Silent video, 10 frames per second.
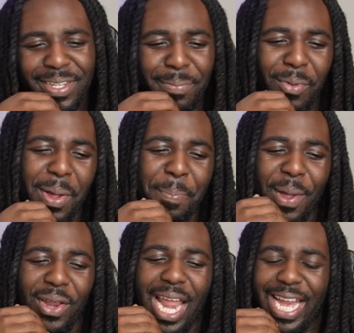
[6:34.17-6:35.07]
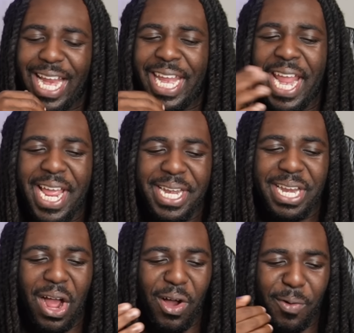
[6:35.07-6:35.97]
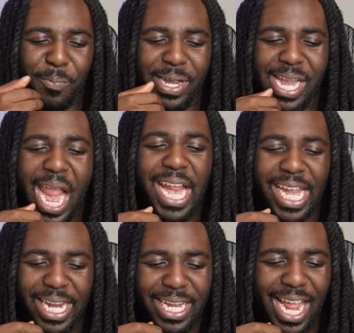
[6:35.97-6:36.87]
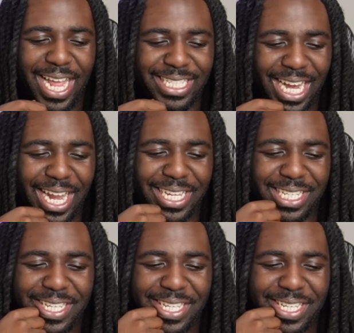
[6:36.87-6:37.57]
Boy, built like a Ken doll, naked, nasty.